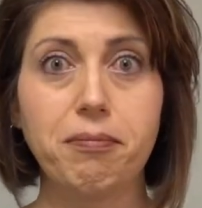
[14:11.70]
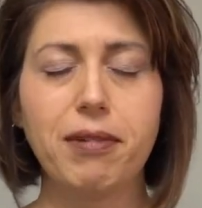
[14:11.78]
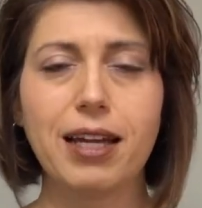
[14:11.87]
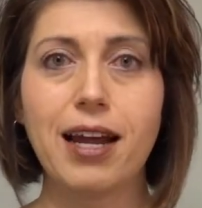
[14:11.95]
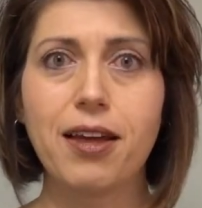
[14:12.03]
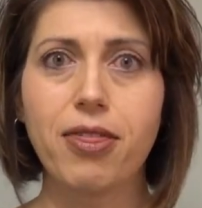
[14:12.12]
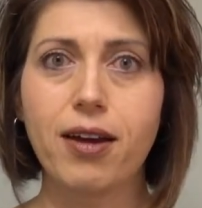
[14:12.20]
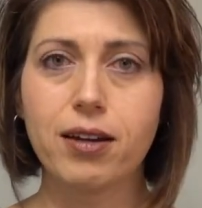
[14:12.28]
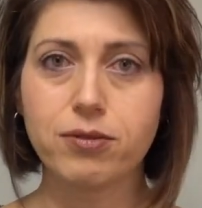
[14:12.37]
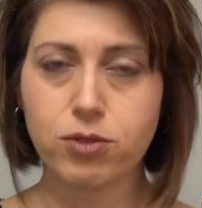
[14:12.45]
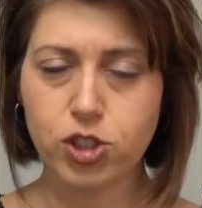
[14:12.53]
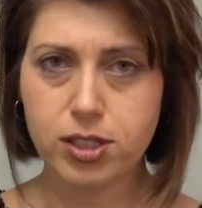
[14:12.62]
And I thought,
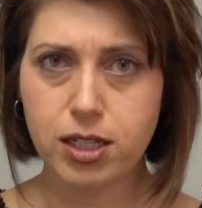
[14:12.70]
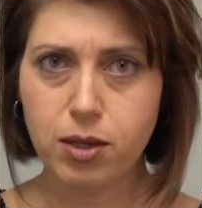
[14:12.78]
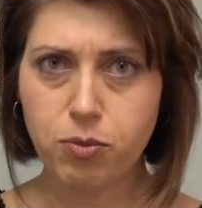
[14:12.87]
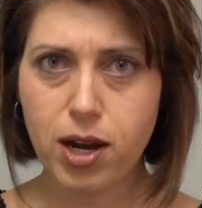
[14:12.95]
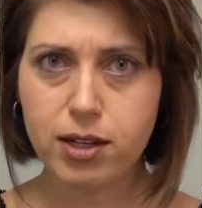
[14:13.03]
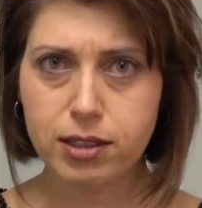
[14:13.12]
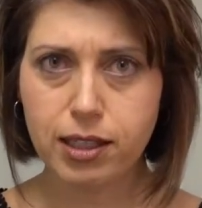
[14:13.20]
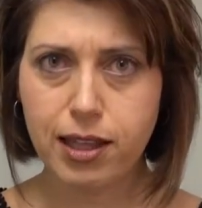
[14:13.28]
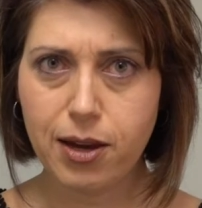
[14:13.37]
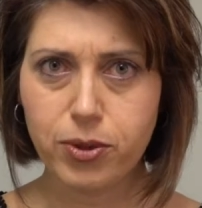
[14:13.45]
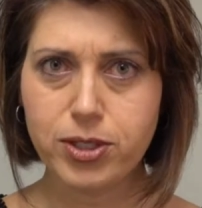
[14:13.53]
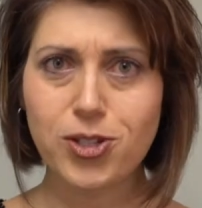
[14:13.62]
she's eating broccoli,
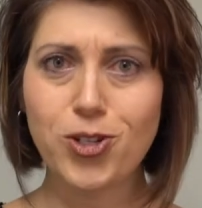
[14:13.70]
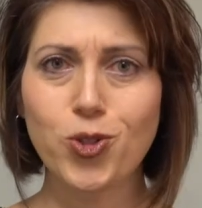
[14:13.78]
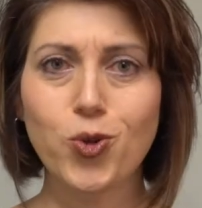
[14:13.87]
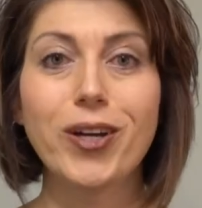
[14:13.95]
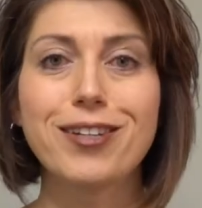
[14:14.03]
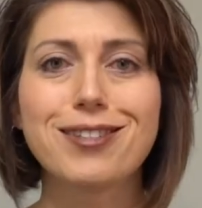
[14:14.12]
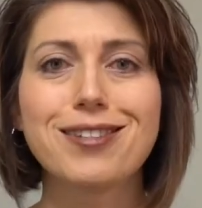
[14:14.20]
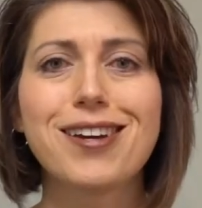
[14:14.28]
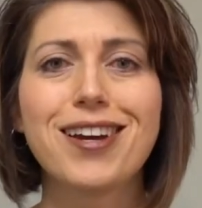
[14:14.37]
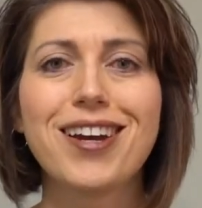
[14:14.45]
that wasn't a choice.